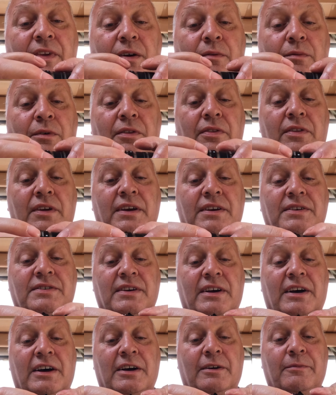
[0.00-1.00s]
And what
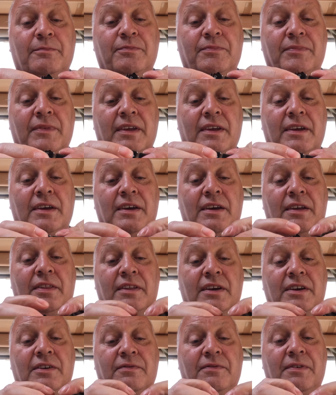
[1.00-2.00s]
these are,
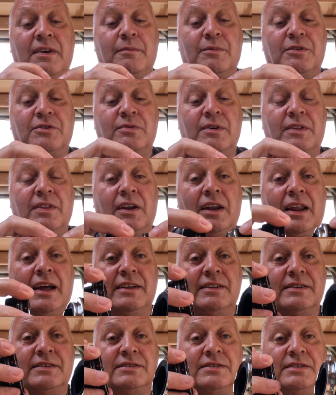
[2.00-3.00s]
these fit between the
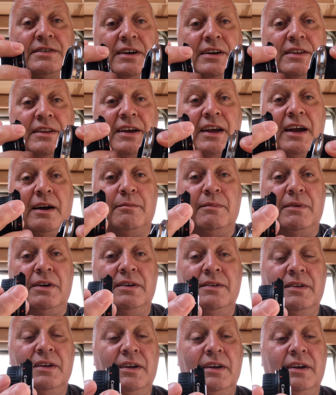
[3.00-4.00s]
lens and the
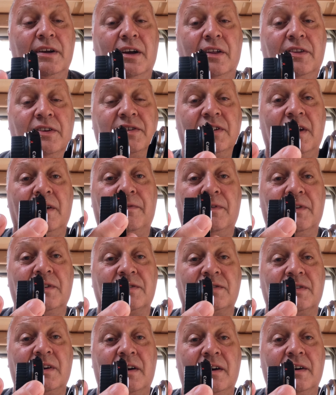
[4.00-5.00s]
camera, and there's
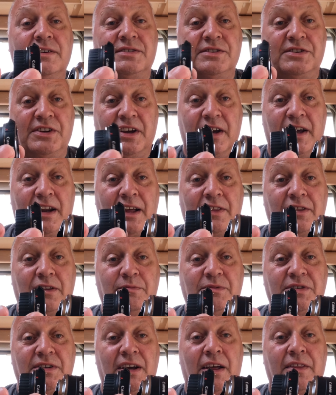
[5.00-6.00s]
different sizes. You can add
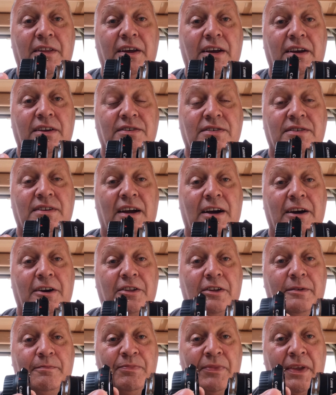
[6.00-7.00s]
them together, you can
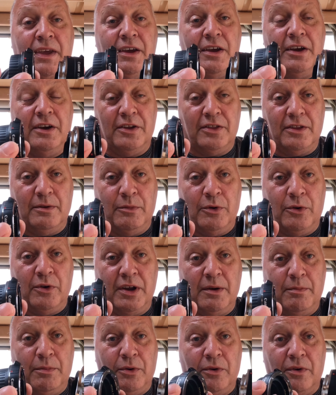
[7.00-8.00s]
stack them. The
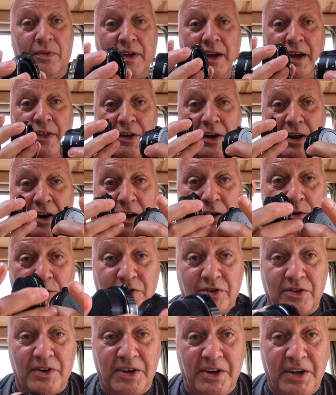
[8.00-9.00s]
more you put there, the
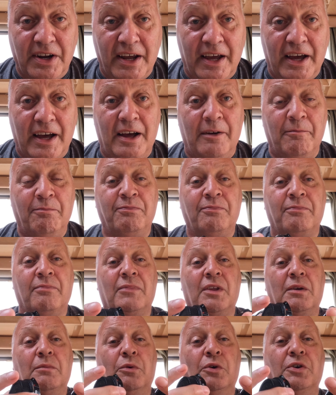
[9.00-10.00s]
closer in you get,
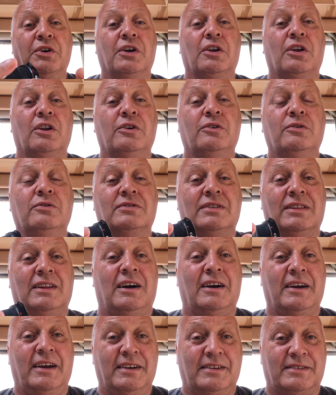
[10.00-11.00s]
but you lose
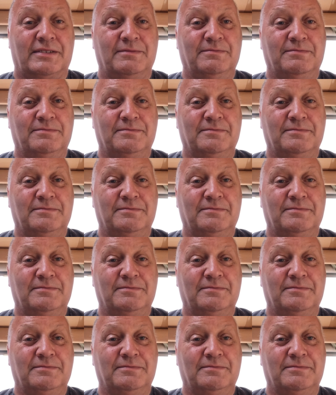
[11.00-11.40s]
light.